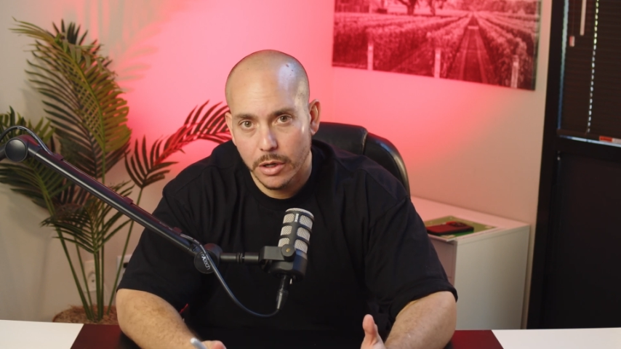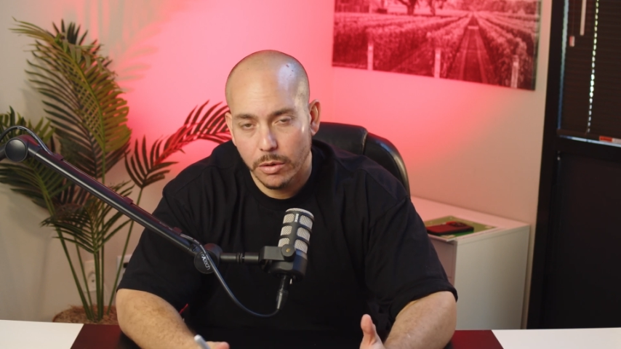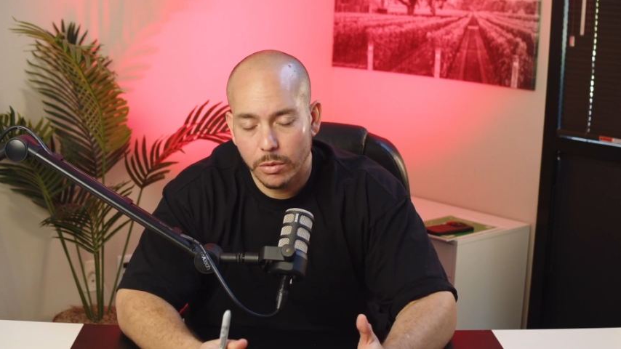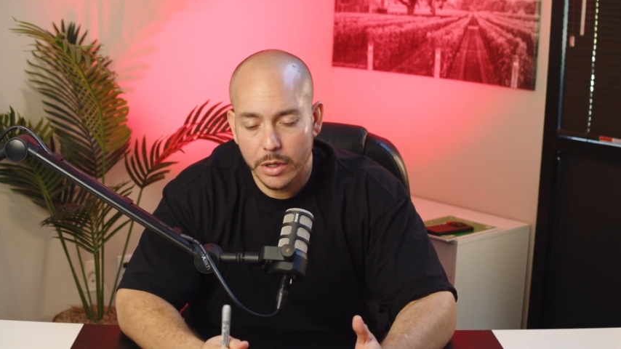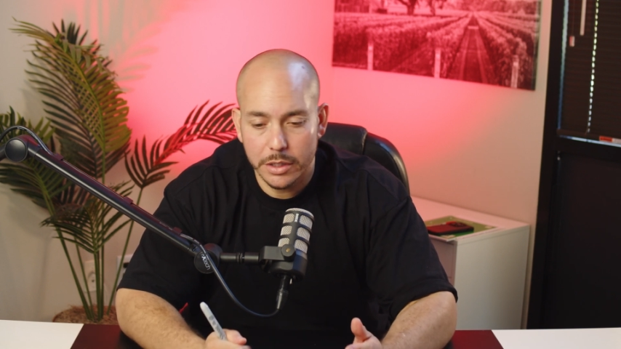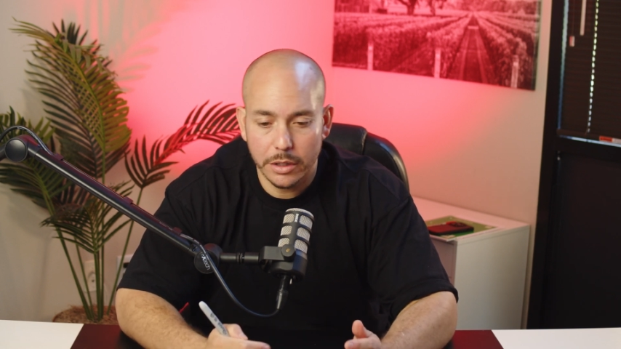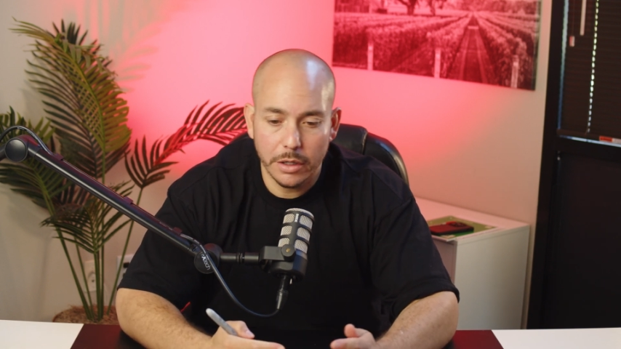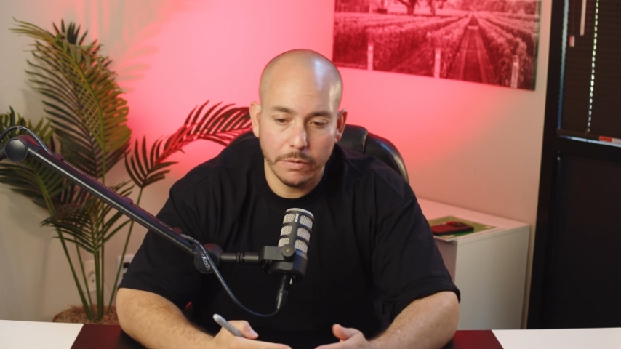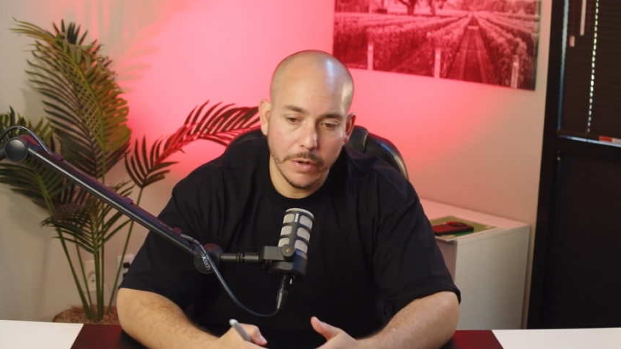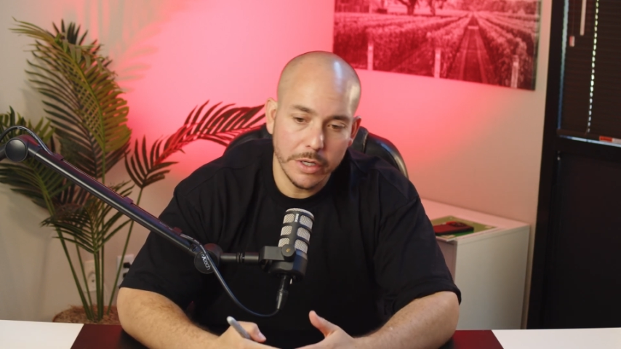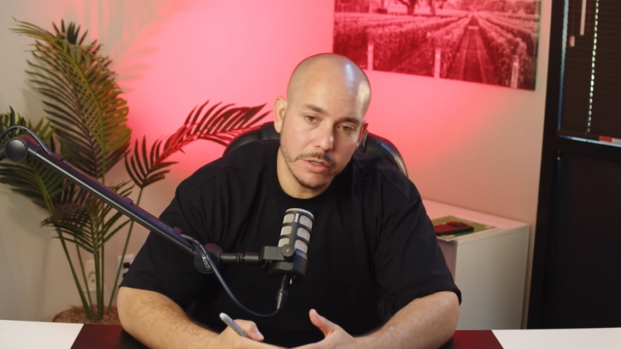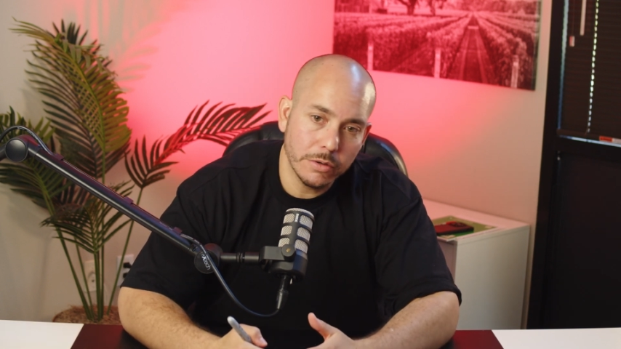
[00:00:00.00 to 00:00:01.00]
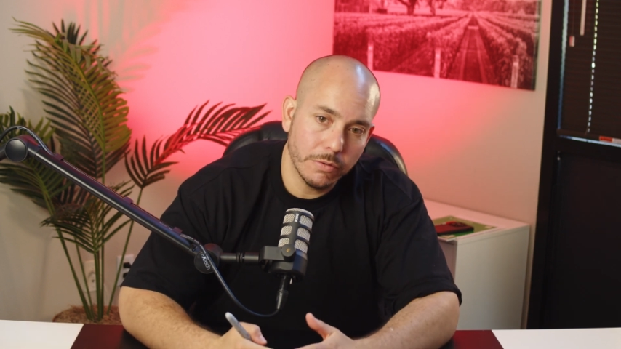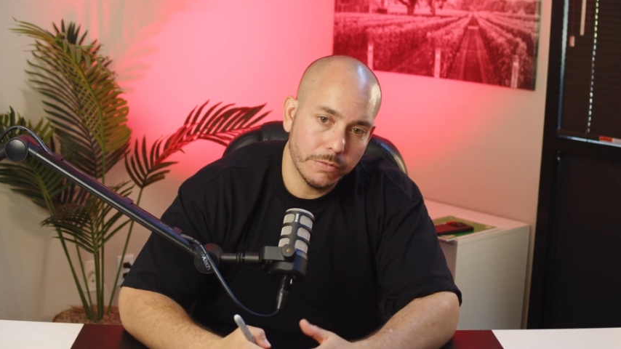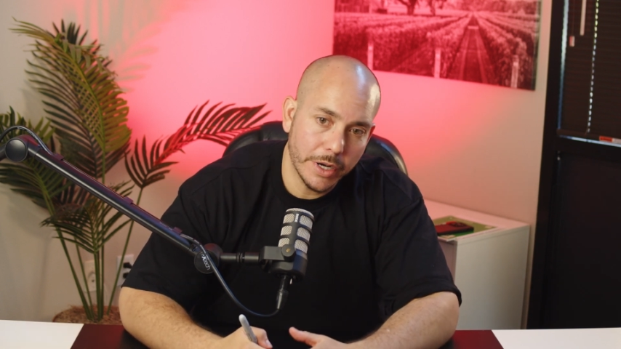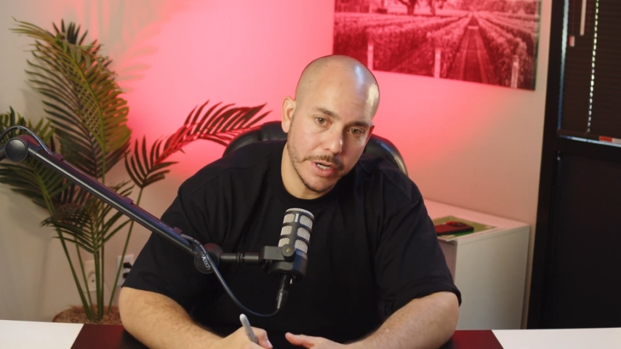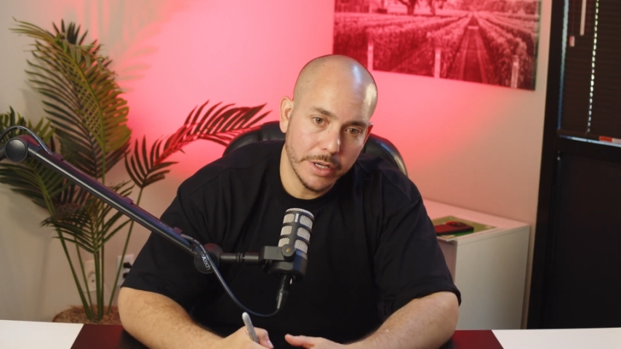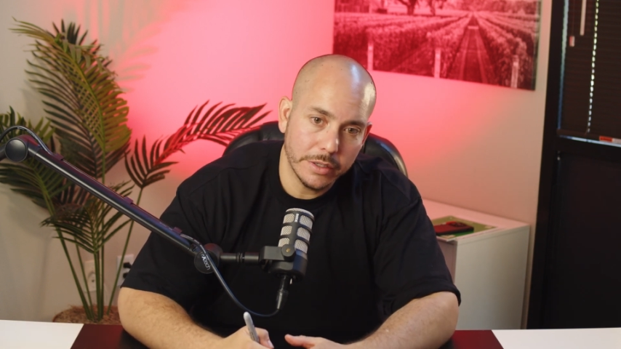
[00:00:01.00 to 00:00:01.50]
Whereas in conventional
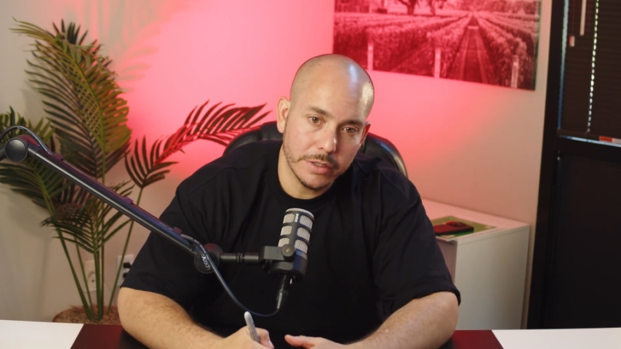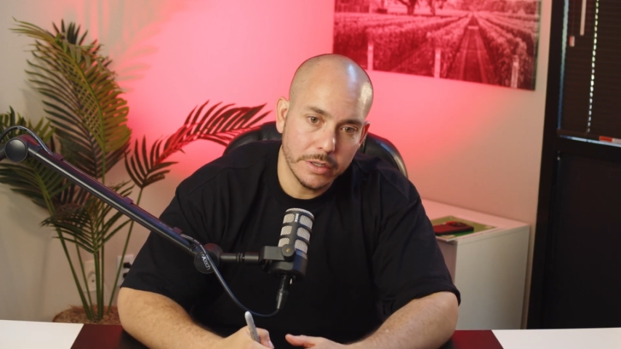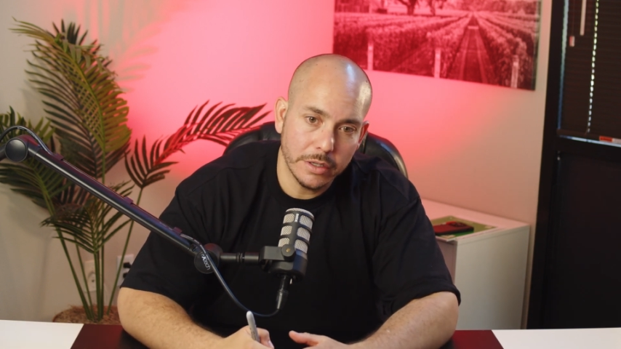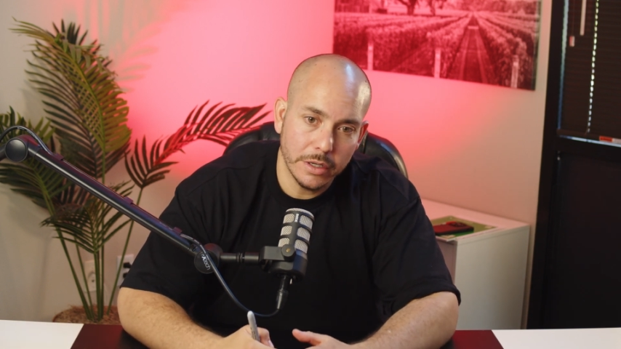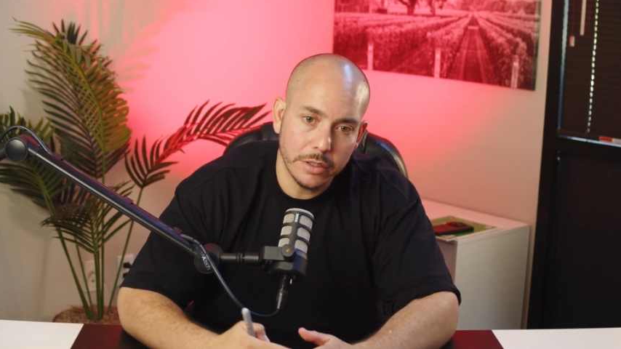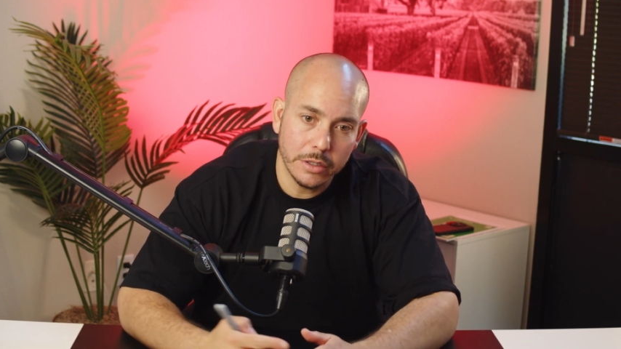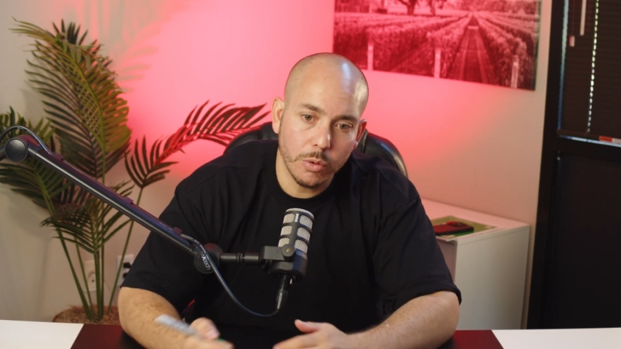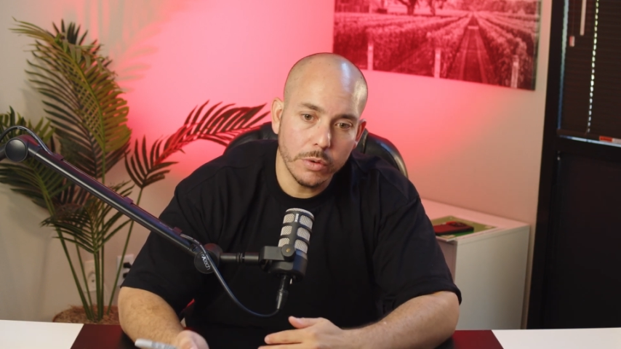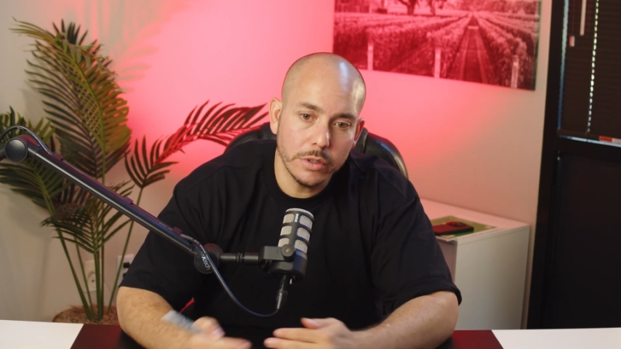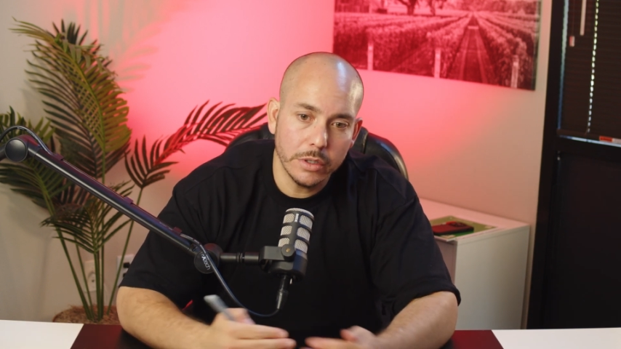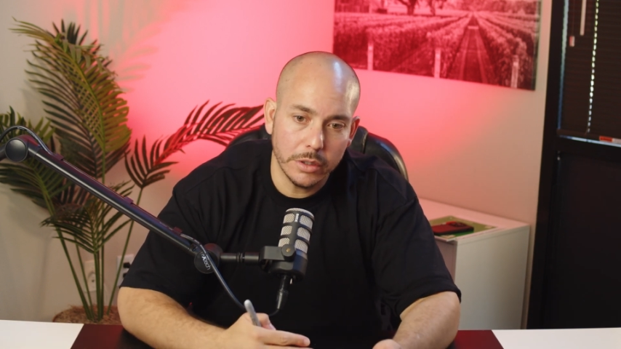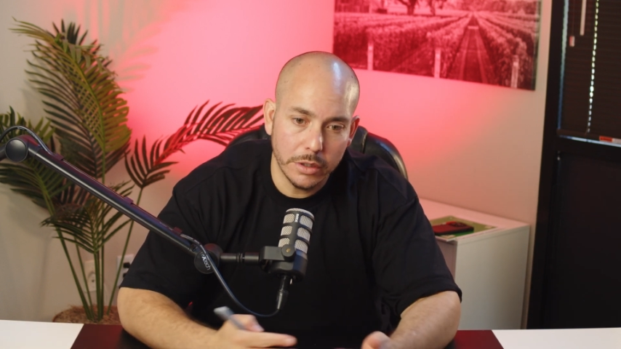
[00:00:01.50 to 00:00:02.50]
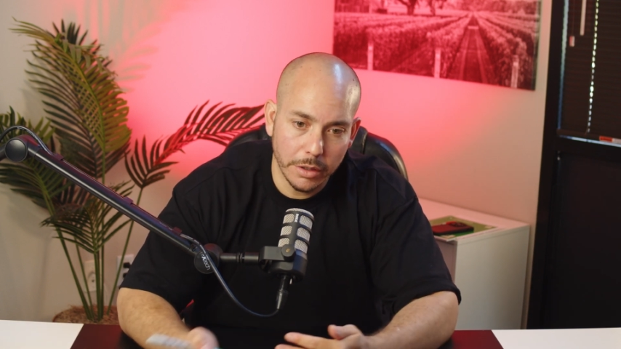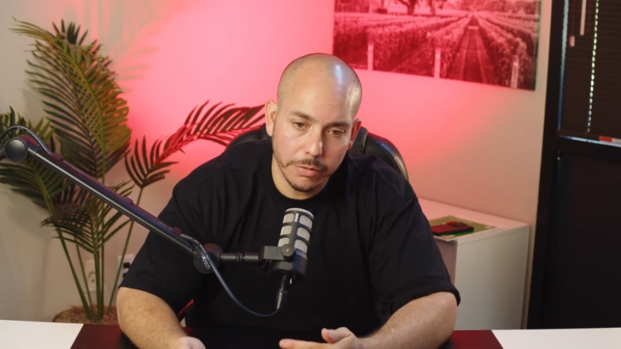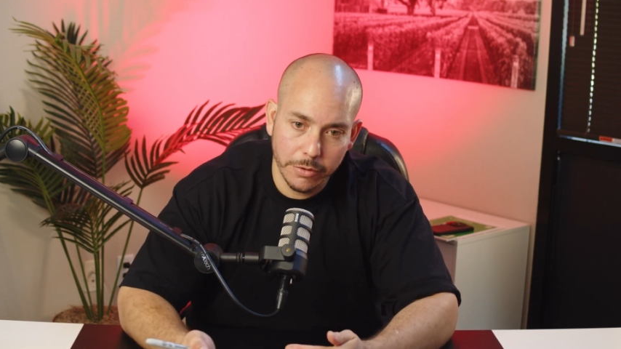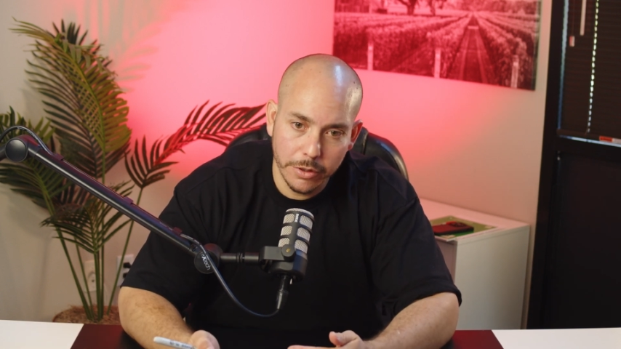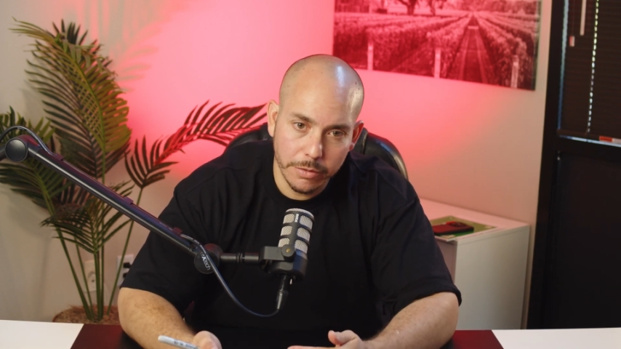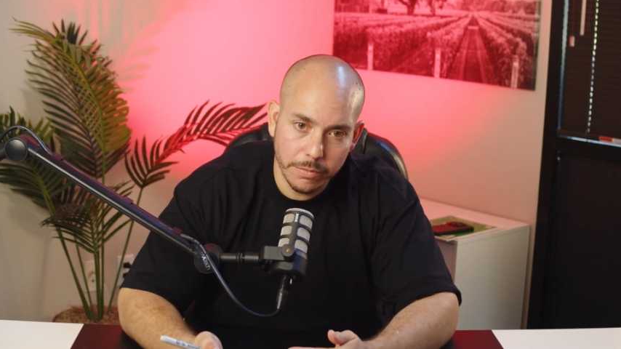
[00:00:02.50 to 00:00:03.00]
financing, it's going to
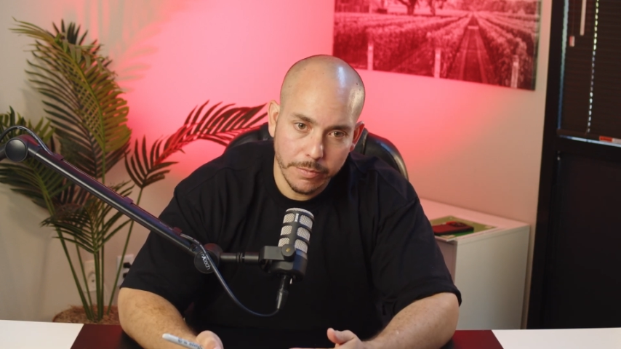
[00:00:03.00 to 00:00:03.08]
differ